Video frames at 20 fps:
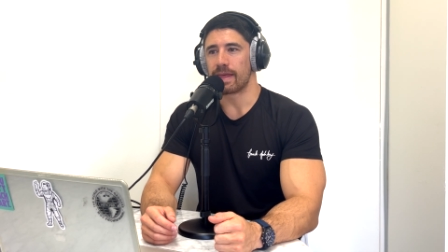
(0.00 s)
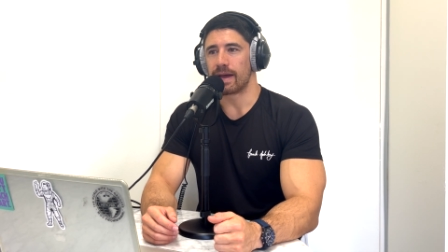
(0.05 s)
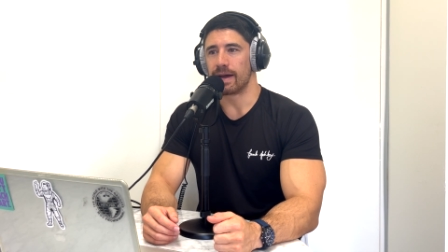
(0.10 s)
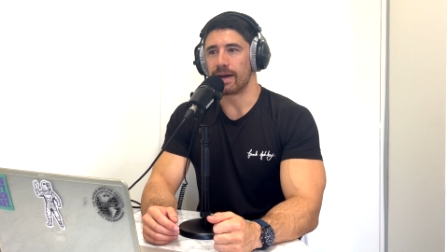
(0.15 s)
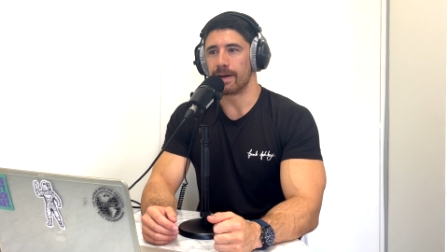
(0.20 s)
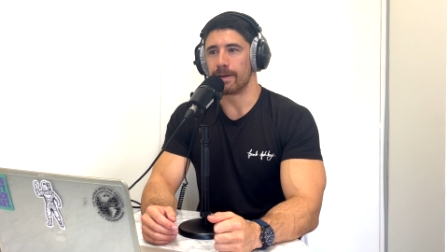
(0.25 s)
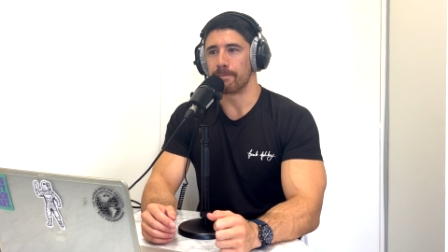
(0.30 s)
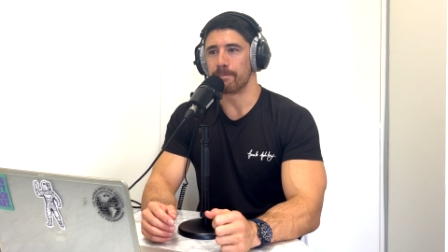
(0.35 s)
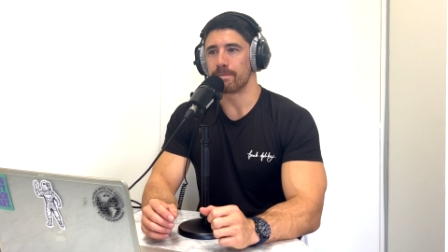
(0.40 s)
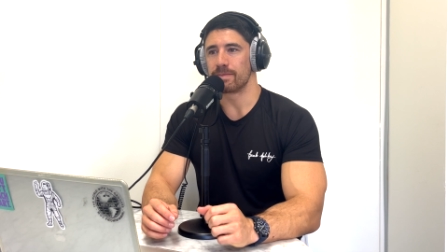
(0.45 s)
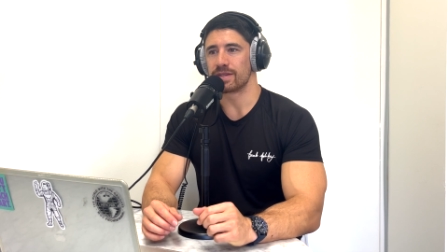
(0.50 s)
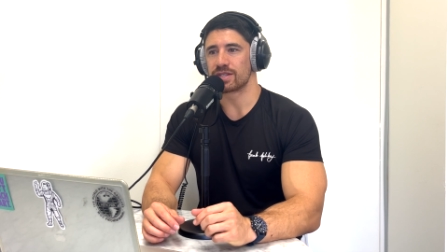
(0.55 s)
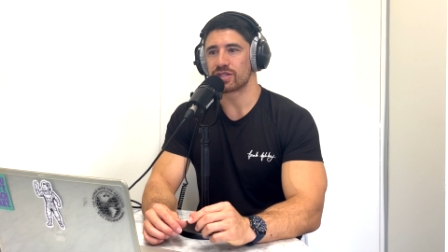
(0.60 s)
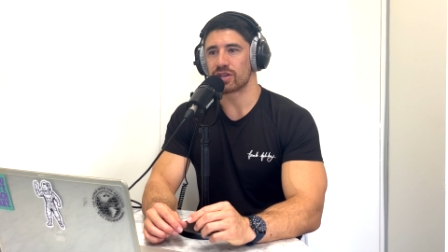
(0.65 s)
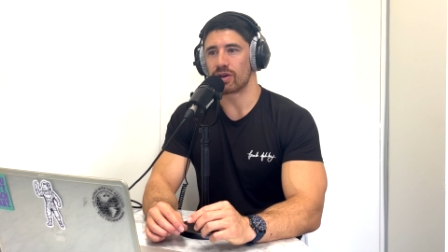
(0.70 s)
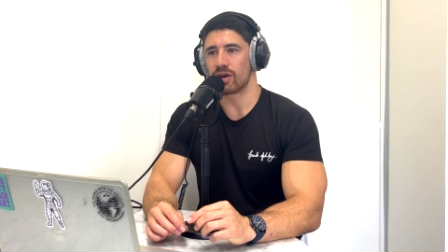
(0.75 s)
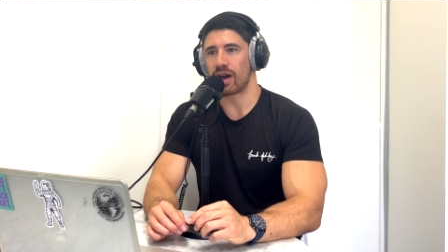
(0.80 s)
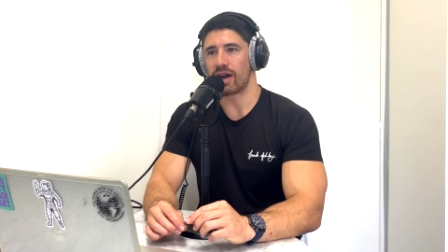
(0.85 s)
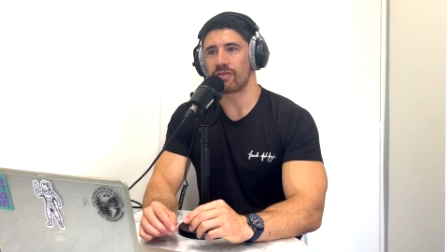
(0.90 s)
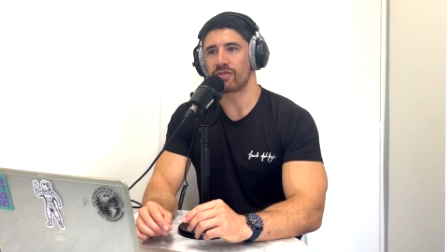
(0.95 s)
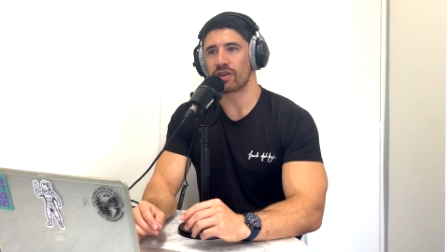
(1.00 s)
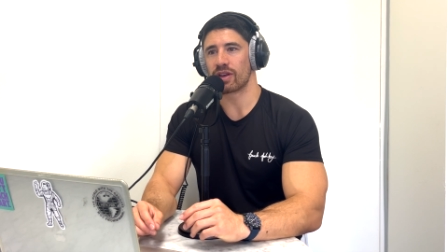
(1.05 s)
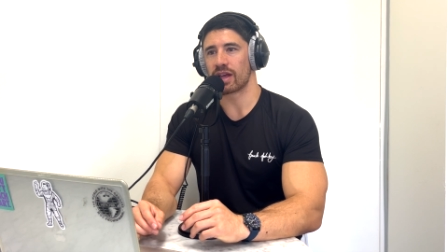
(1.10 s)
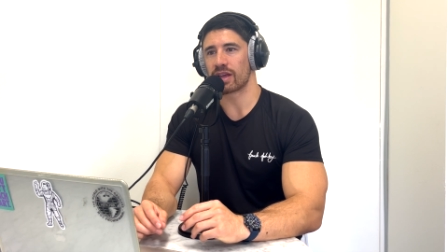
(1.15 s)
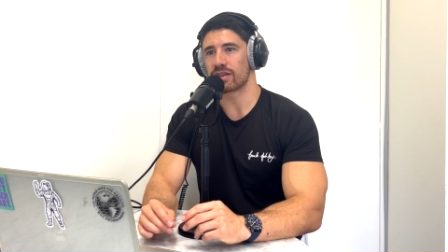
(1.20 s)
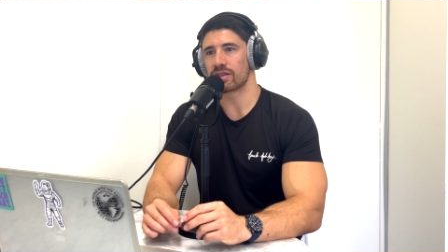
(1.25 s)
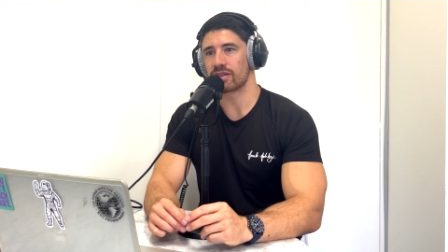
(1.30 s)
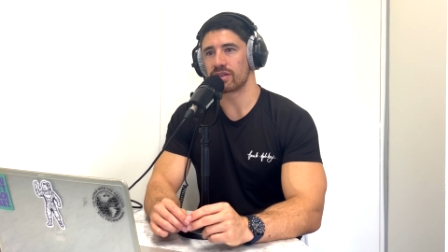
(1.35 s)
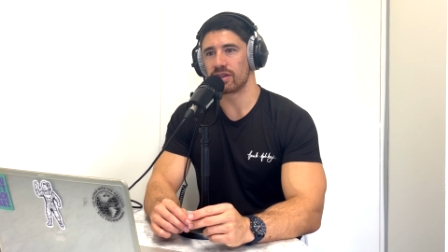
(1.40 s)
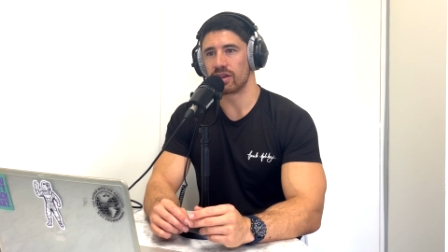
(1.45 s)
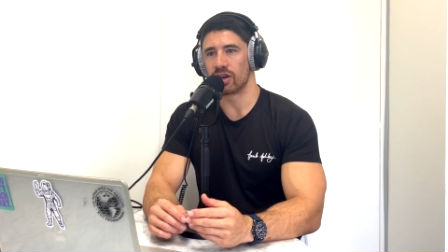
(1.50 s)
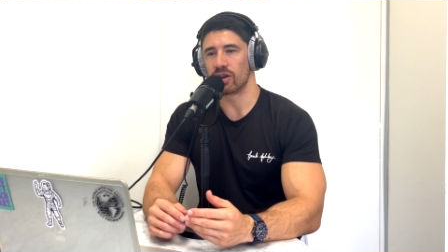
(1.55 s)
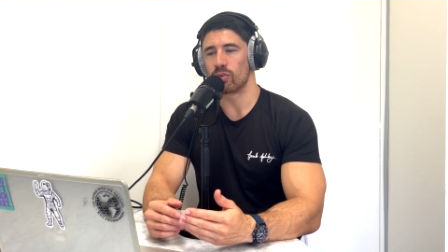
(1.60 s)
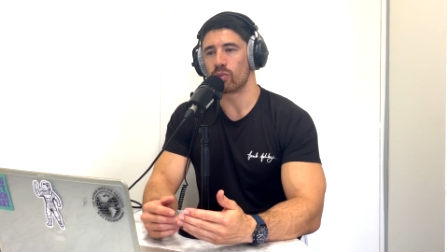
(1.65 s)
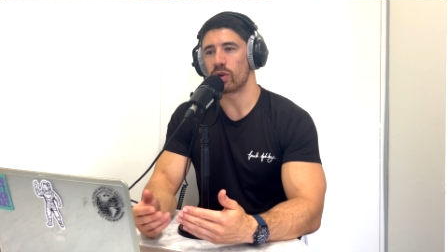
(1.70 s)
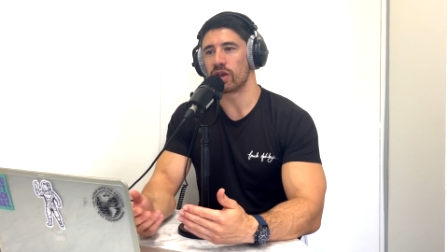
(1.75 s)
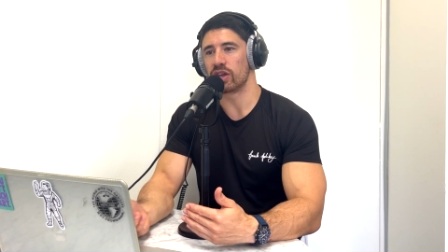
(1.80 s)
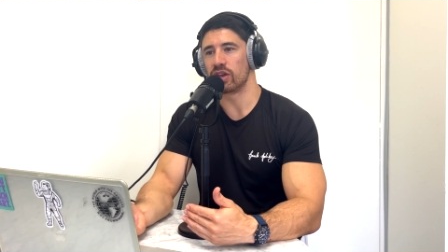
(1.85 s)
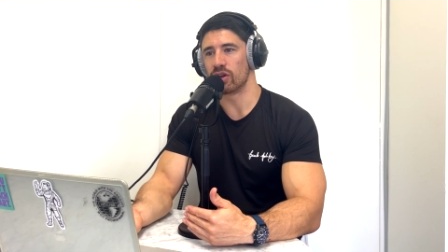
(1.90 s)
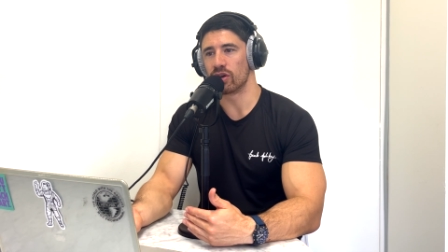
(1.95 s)
um, so i feel like you know
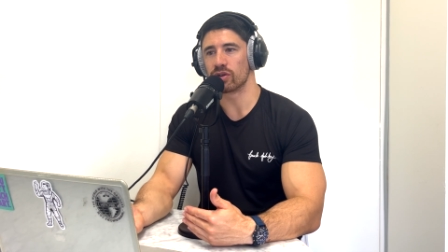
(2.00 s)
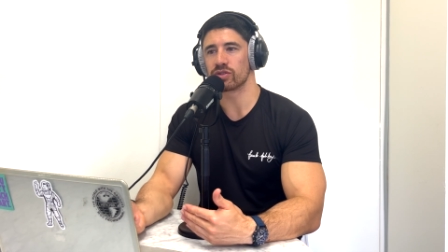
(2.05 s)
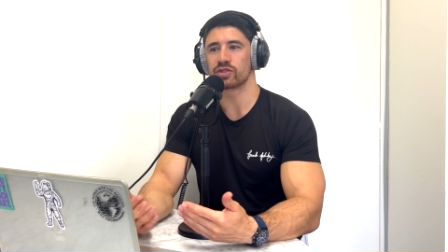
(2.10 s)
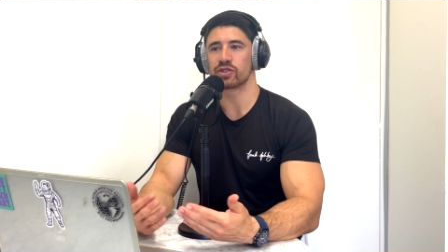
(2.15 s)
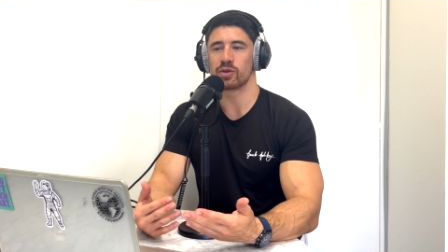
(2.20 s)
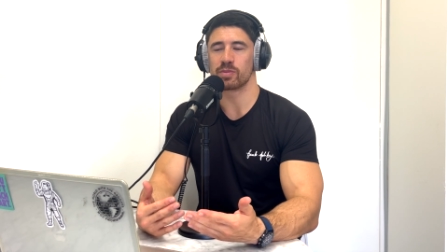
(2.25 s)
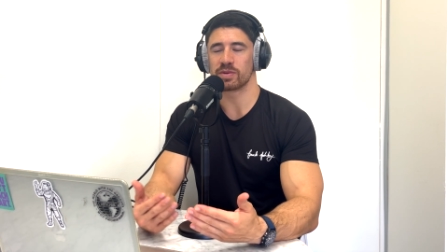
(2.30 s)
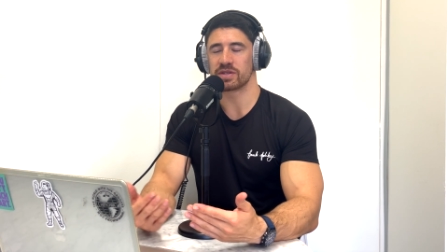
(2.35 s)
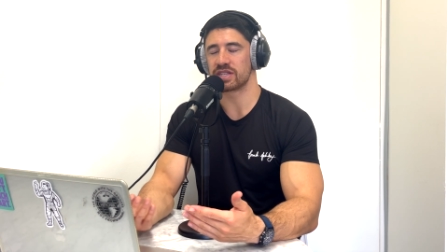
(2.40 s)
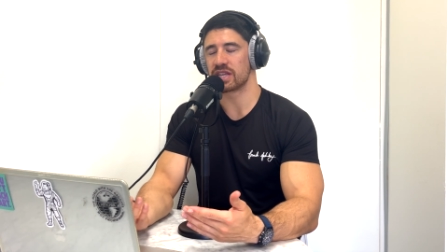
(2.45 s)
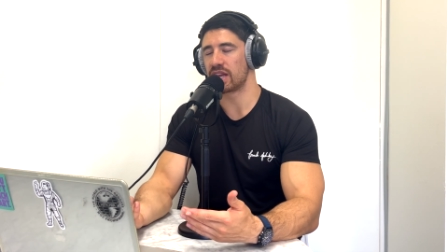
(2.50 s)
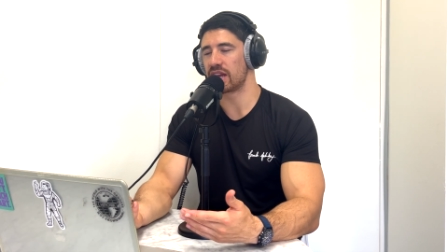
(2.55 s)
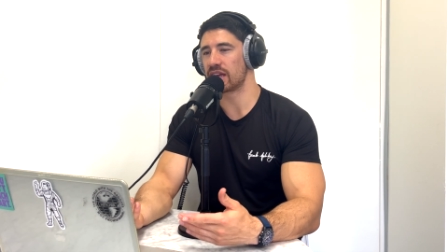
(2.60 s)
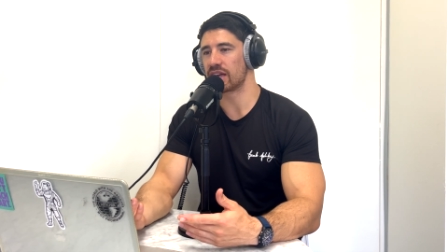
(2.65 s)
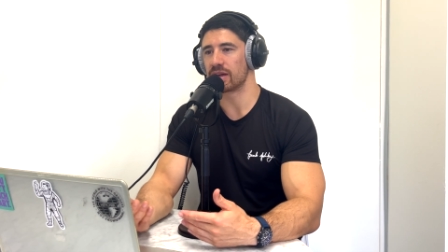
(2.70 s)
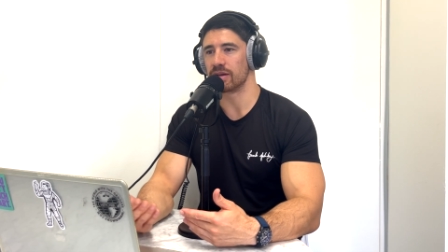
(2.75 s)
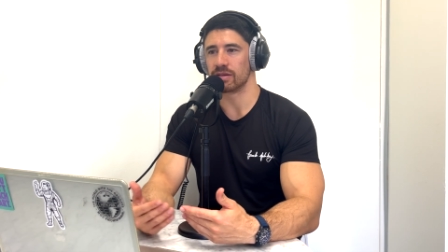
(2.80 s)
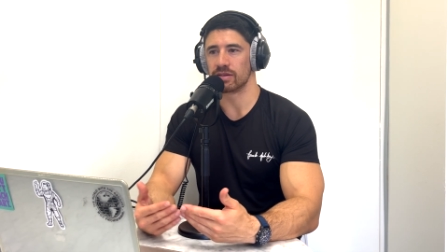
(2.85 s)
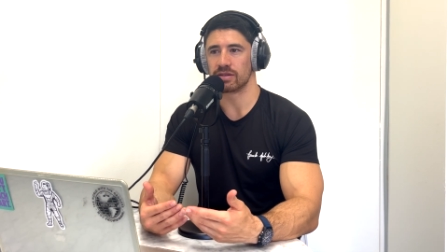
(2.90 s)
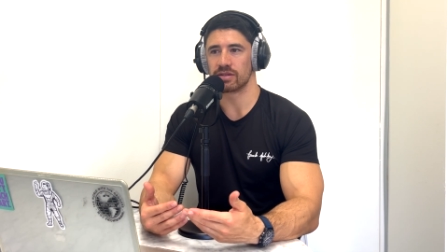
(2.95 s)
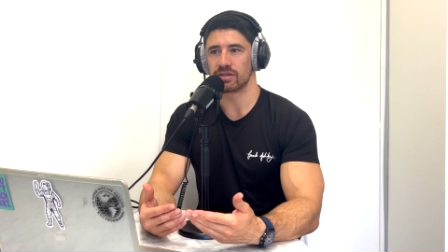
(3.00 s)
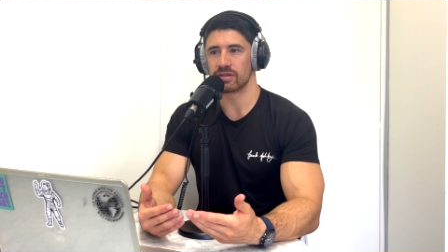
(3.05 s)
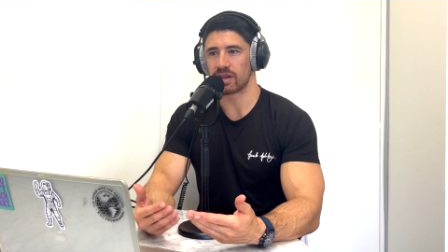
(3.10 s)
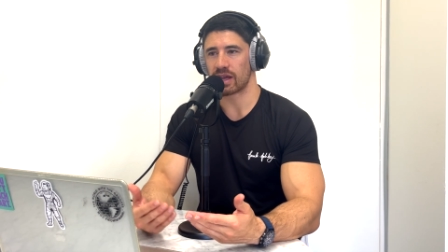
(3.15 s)
when you're supersetting and